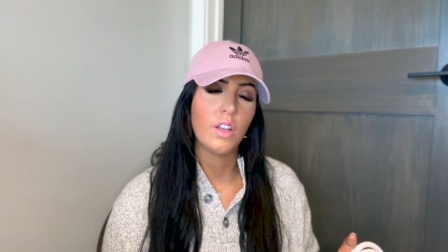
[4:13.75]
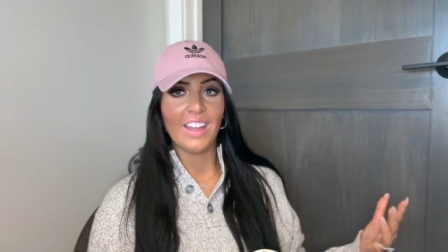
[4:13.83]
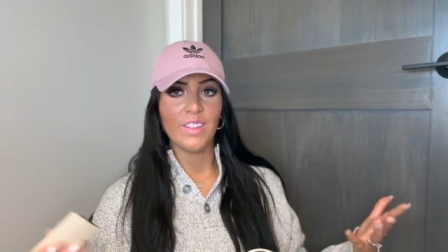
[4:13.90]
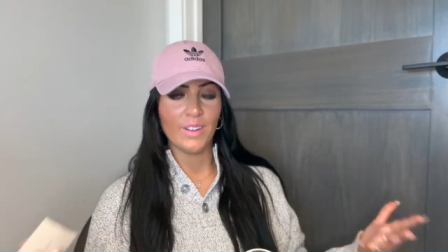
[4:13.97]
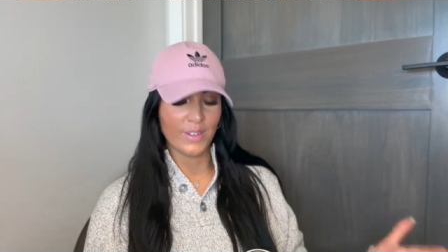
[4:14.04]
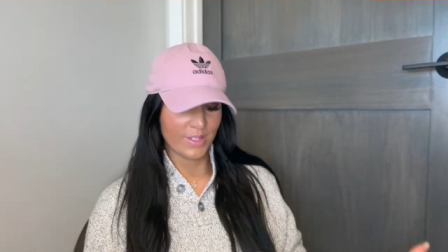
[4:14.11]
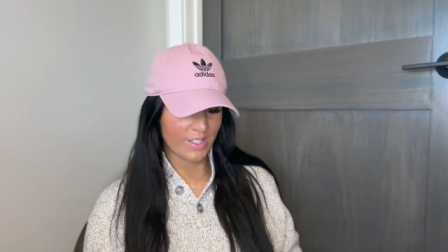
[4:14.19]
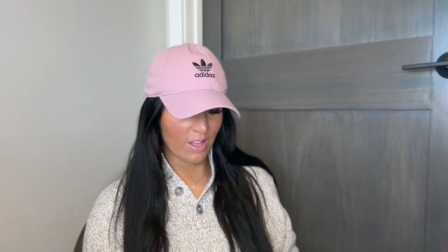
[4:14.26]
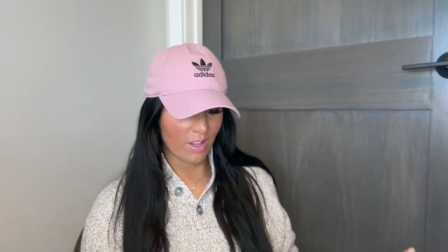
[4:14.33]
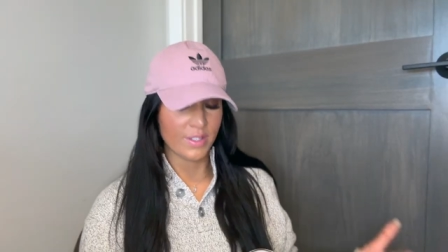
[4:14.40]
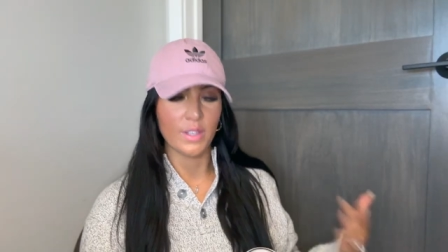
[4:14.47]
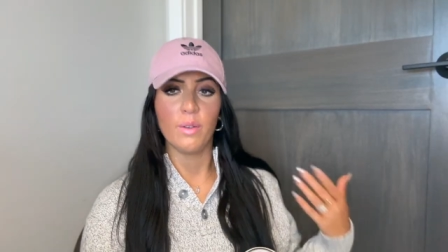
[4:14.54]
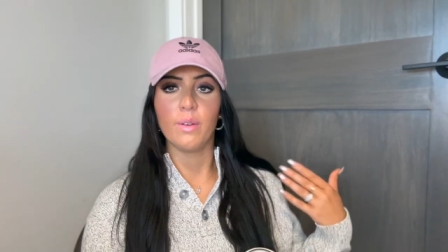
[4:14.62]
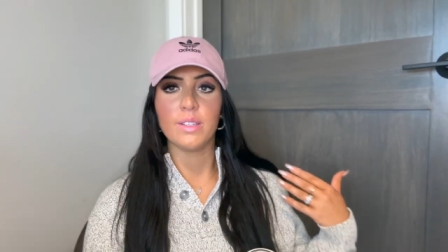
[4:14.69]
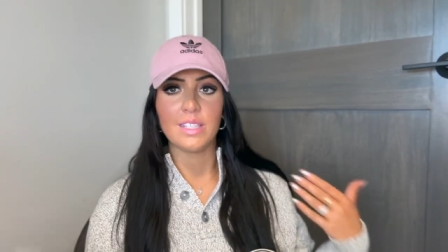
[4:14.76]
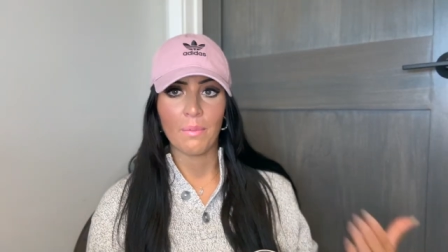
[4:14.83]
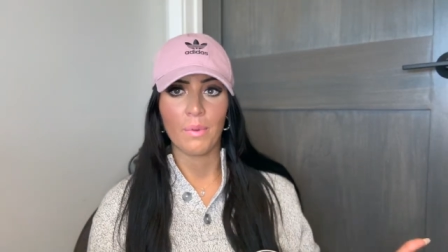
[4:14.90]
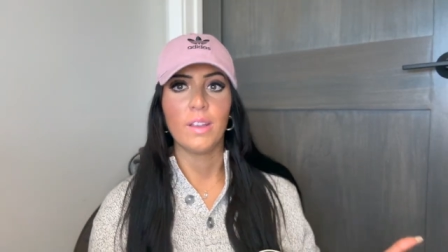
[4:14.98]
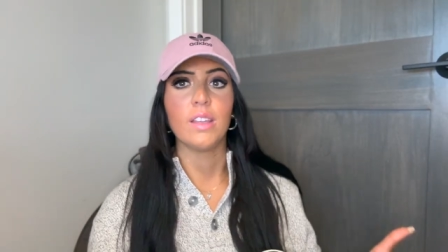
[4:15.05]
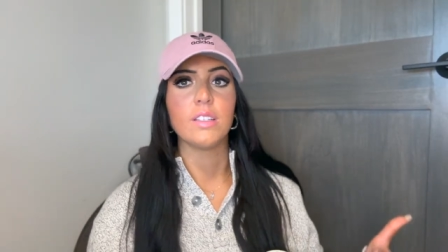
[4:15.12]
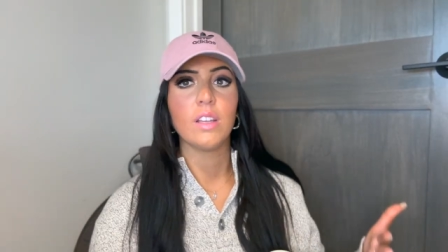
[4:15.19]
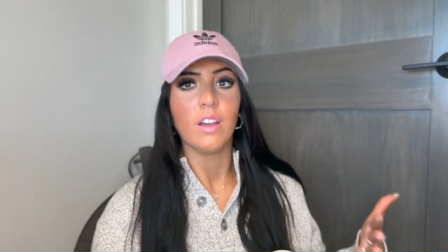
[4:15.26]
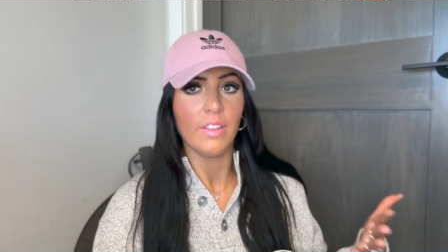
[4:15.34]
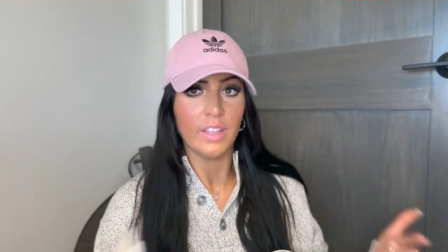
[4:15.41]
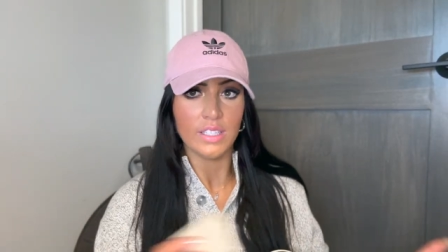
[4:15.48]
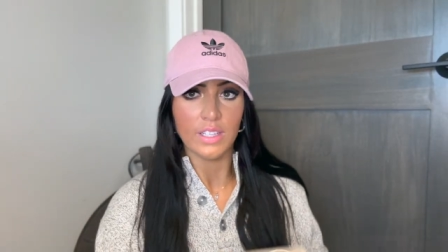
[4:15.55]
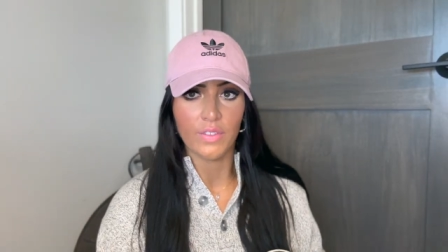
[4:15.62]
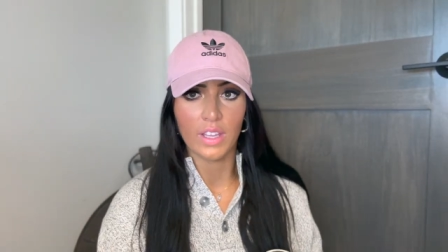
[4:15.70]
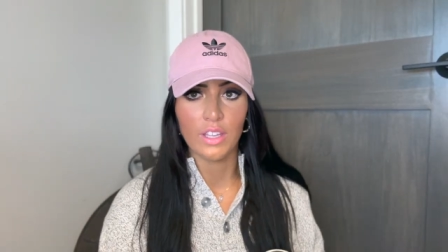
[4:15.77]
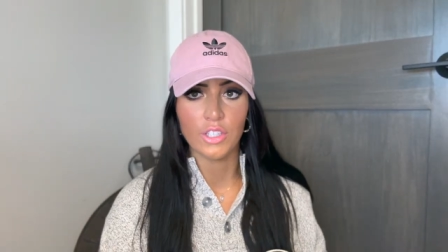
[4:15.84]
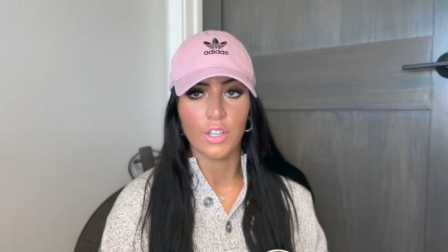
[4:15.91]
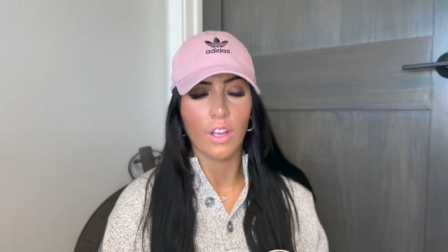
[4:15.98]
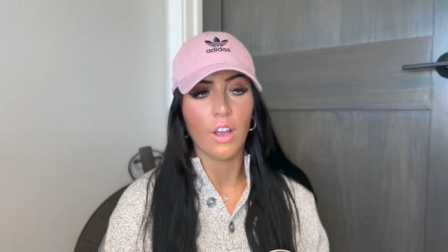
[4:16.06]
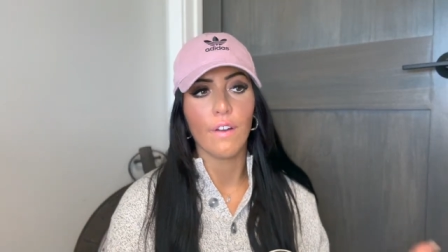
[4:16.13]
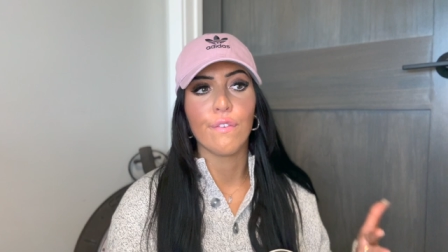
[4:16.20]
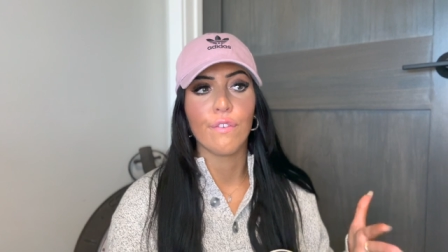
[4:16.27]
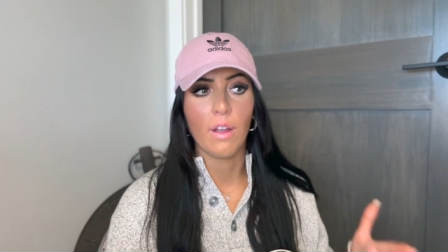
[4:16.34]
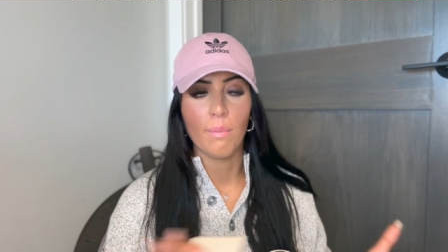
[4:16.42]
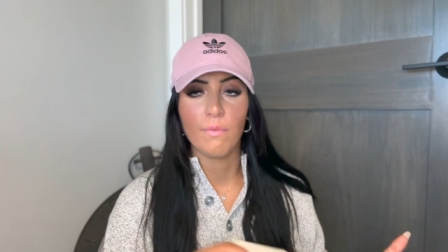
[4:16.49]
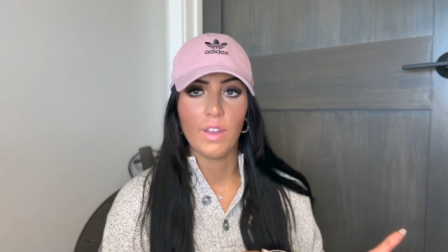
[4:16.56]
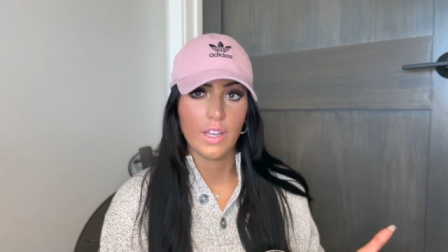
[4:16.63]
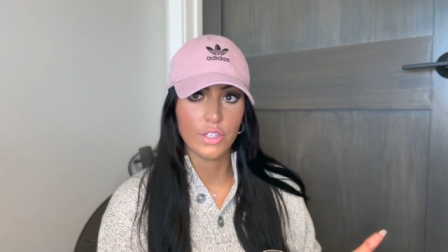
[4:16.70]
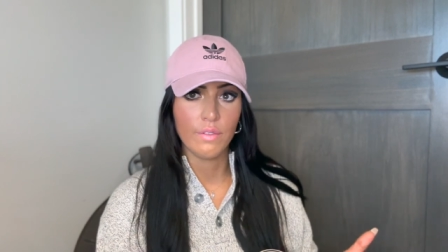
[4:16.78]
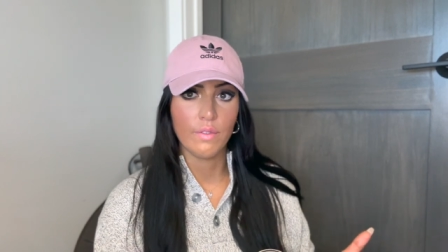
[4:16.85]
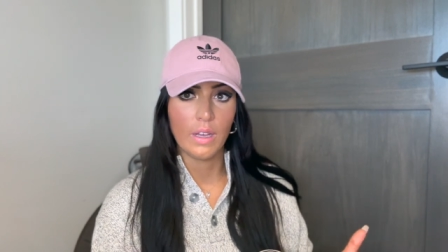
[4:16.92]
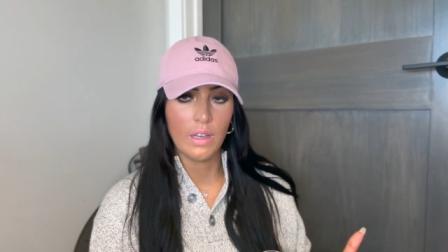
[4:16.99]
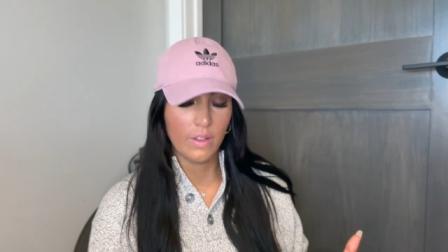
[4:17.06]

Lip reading: There's also a separate authentication card from Fashion File